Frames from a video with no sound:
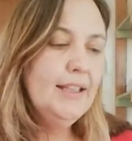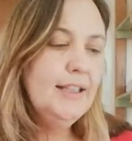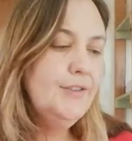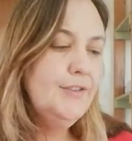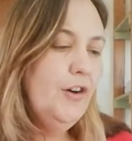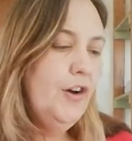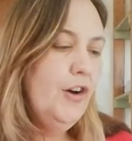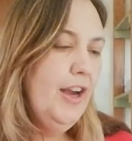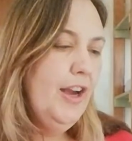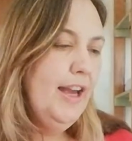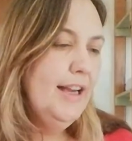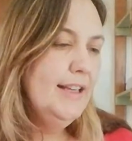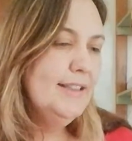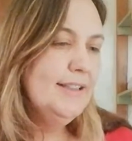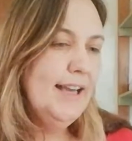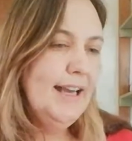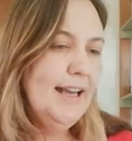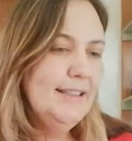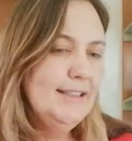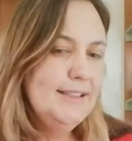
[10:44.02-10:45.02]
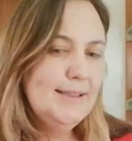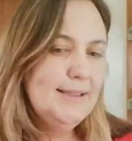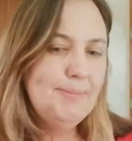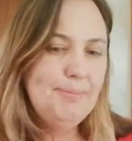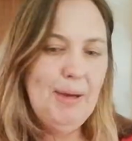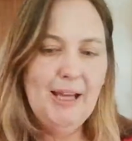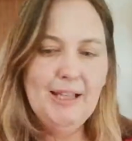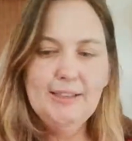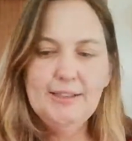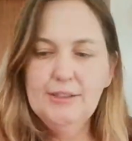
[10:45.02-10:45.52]
As far as
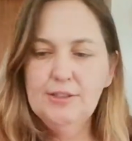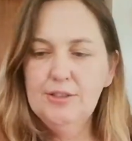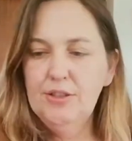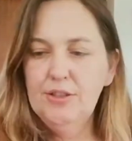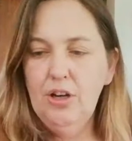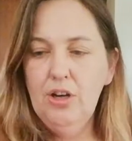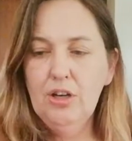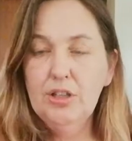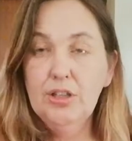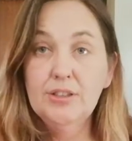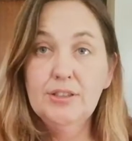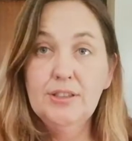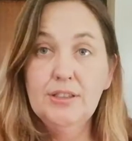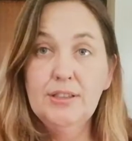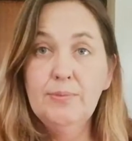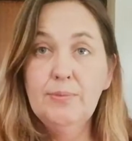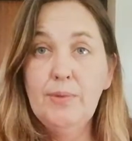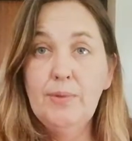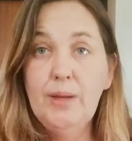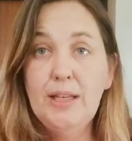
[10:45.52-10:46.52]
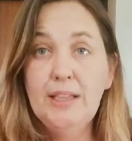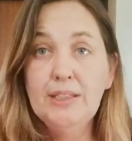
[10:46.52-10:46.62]
handspuns are concerned,